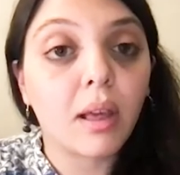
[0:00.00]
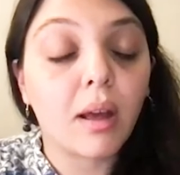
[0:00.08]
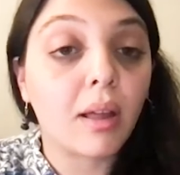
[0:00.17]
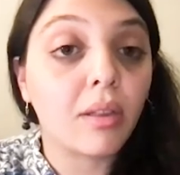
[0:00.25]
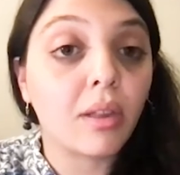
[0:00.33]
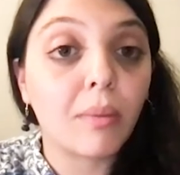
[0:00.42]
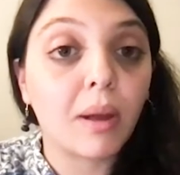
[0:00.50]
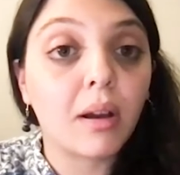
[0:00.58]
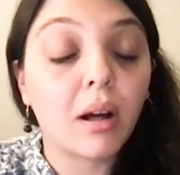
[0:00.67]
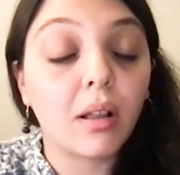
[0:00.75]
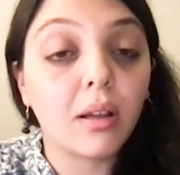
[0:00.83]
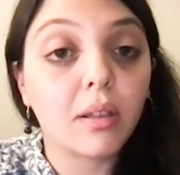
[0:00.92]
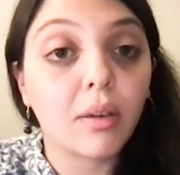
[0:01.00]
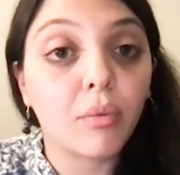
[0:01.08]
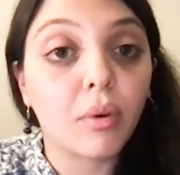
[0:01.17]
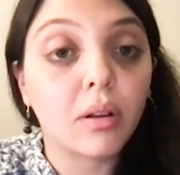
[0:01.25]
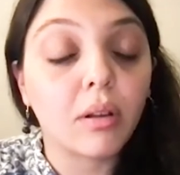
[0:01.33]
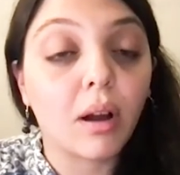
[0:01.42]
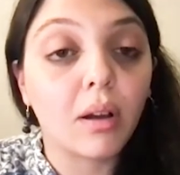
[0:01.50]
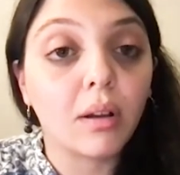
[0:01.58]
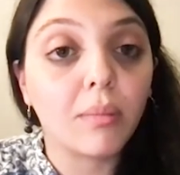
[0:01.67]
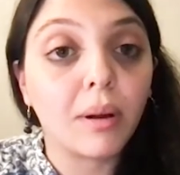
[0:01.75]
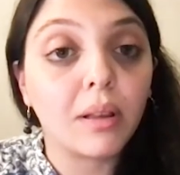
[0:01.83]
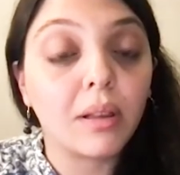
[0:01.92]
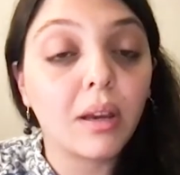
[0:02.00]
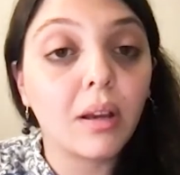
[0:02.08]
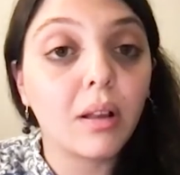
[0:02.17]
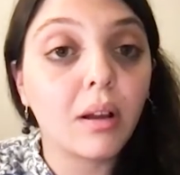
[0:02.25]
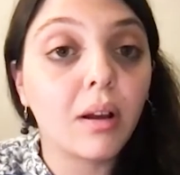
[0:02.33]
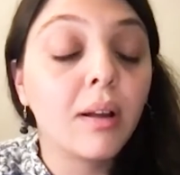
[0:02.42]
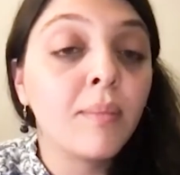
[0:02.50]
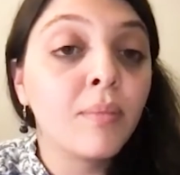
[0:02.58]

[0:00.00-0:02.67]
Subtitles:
and that my colleagues have worked on in particular